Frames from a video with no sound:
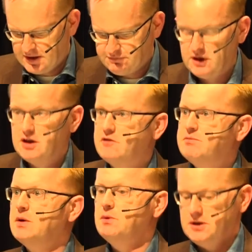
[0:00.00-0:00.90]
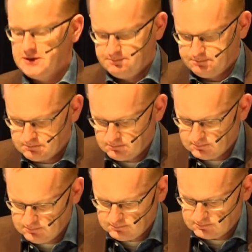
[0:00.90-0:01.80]
therefore, I love my work.
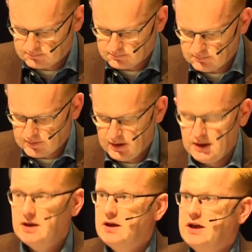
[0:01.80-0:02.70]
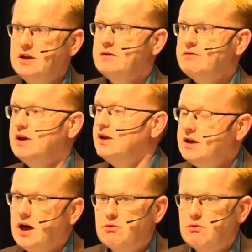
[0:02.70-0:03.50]
And in